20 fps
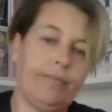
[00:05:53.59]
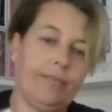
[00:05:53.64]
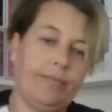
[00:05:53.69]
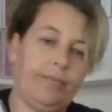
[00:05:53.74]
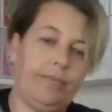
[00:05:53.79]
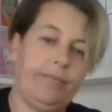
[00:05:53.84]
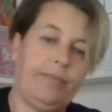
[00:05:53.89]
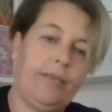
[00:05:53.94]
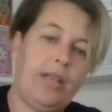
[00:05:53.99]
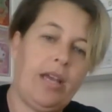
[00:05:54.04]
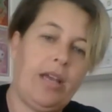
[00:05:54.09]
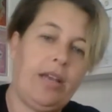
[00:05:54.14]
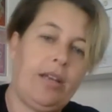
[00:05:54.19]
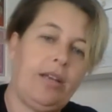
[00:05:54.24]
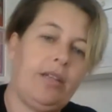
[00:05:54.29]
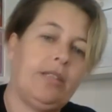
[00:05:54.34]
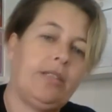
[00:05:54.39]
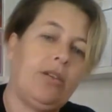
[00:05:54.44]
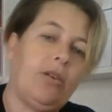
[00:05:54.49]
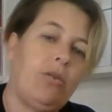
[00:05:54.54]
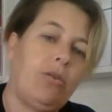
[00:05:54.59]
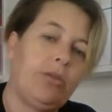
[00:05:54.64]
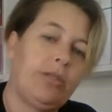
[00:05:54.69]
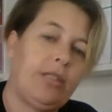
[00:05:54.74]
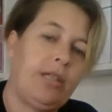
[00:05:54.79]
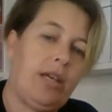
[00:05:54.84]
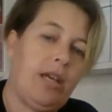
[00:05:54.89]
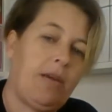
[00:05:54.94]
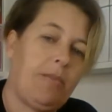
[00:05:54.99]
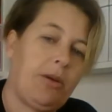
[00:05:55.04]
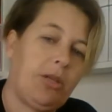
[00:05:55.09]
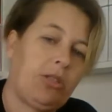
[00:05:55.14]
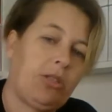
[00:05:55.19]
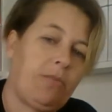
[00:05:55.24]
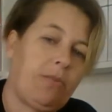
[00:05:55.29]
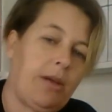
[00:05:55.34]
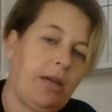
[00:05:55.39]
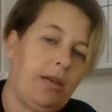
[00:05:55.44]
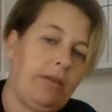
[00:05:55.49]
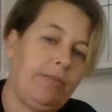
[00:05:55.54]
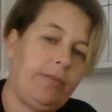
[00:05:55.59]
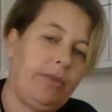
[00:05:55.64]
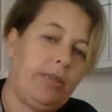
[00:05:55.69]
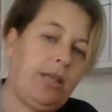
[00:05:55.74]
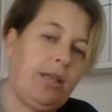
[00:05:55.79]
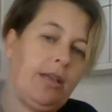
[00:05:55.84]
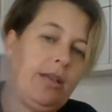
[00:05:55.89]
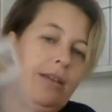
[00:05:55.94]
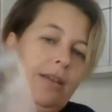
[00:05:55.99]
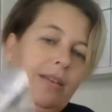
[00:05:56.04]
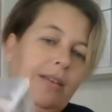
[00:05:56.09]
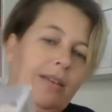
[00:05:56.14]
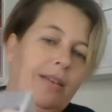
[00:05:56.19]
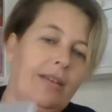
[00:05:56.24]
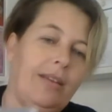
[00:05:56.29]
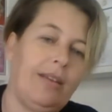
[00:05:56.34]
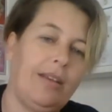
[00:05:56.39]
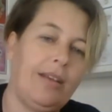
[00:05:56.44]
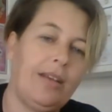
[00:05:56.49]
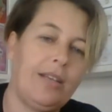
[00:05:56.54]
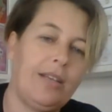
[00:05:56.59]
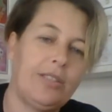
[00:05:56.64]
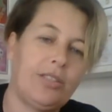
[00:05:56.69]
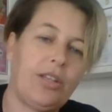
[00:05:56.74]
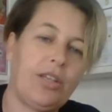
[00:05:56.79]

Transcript: Names. Or see how much I paid. So